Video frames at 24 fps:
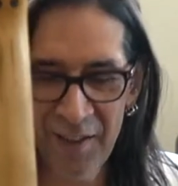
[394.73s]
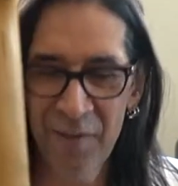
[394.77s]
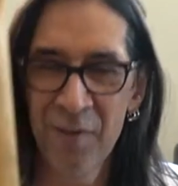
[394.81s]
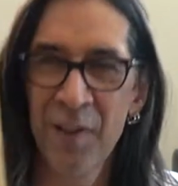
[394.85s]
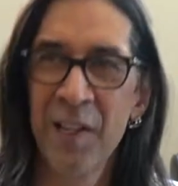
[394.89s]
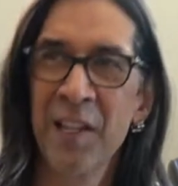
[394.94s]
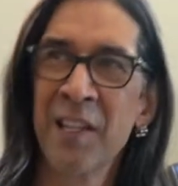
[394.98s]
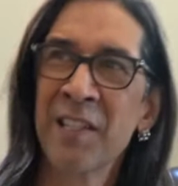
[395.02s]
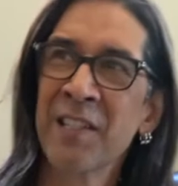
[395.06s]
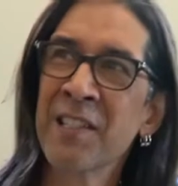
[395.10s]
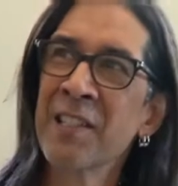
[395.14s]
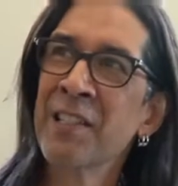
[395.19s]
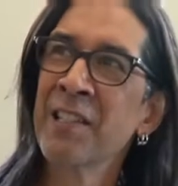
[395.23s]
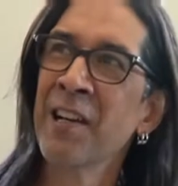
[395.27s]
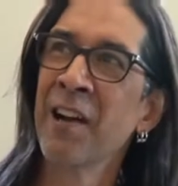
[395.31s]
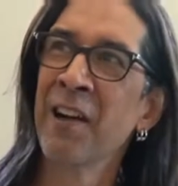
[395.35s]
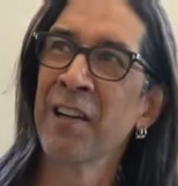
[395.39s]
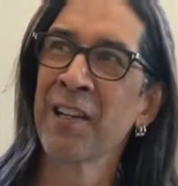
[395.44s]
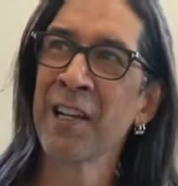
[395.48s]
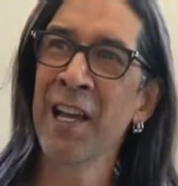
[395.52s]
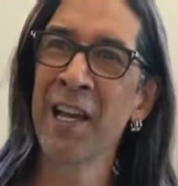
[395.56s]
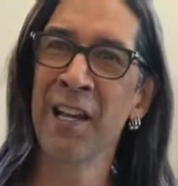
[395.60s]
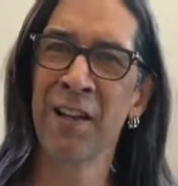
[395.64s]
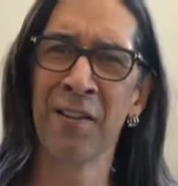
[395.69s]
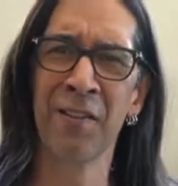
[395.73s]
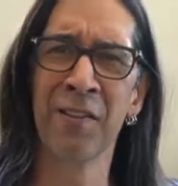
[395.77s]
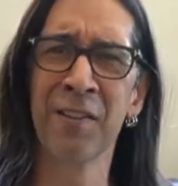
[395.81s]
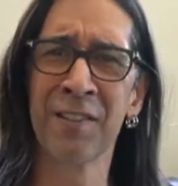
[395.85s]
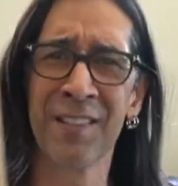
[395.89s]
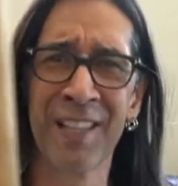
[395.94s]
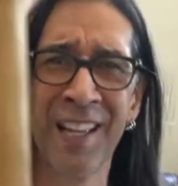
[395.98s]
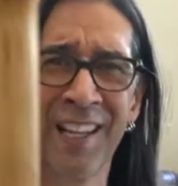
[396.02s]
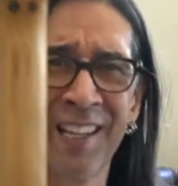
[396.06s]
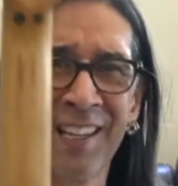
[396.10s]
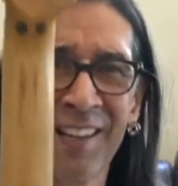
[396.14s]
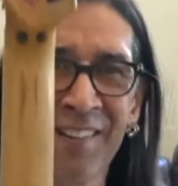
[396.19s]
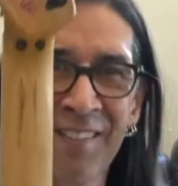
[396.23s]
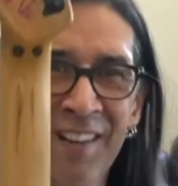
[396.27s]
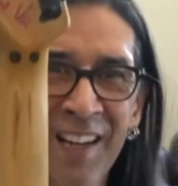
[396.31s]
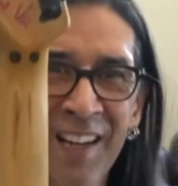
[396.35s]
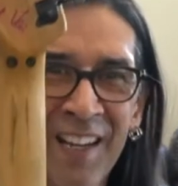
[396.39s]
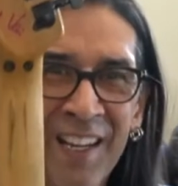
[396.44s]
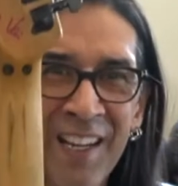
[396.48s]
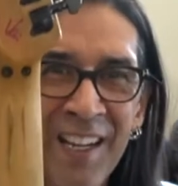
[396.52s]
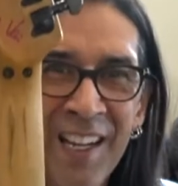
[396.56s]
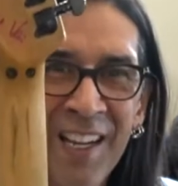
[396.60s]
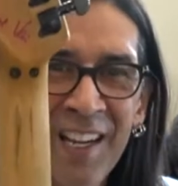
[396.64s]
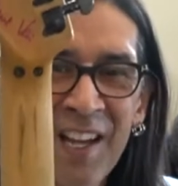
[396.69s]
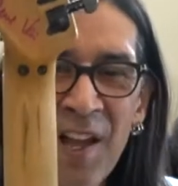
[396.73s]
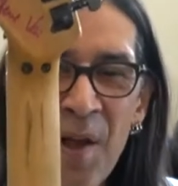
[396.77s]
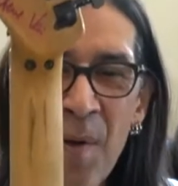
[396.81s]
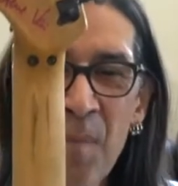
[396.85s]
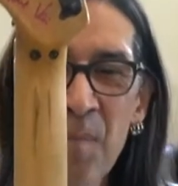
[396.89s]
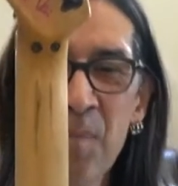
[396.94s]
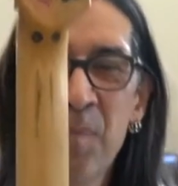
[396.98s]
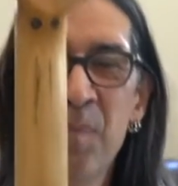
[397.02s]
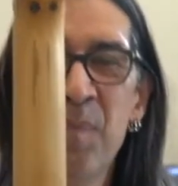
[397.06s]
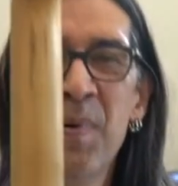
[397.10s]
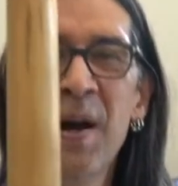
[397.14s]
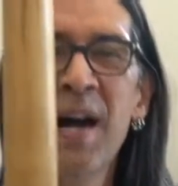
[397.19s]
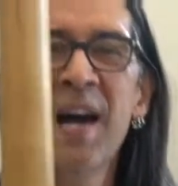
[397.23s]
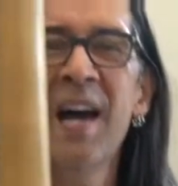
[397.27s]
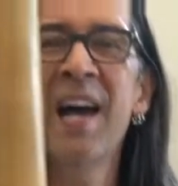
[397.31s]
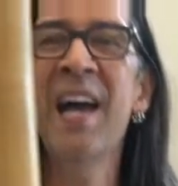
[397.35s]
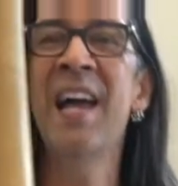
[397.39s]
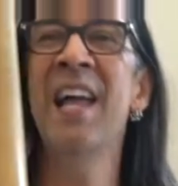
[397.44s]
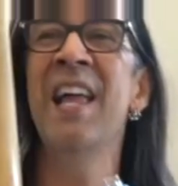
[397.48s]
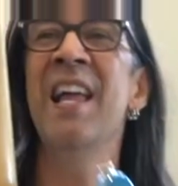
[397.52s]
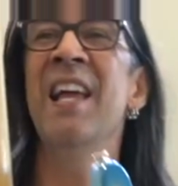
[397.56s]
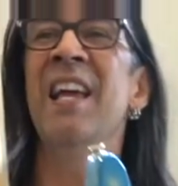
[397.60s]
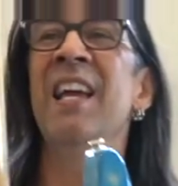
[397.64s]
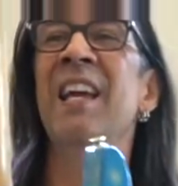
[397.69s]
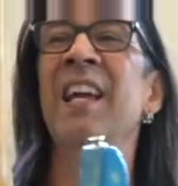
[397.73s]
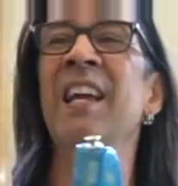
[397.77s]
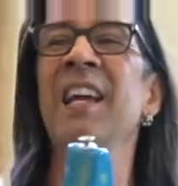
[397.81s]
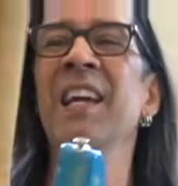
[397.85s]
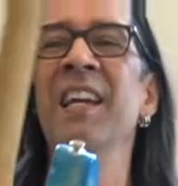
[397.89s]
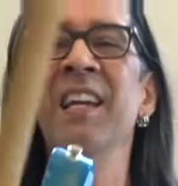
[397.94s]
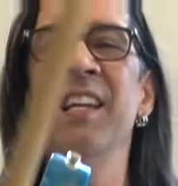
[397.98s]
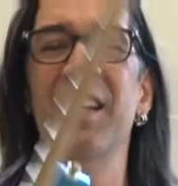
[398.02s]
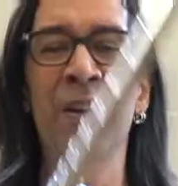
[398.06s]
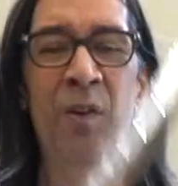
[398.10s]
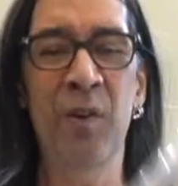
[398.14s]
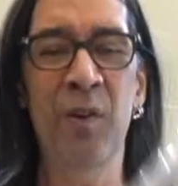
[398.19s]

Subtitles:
give me this guitar. It kind of looks like it, right? But he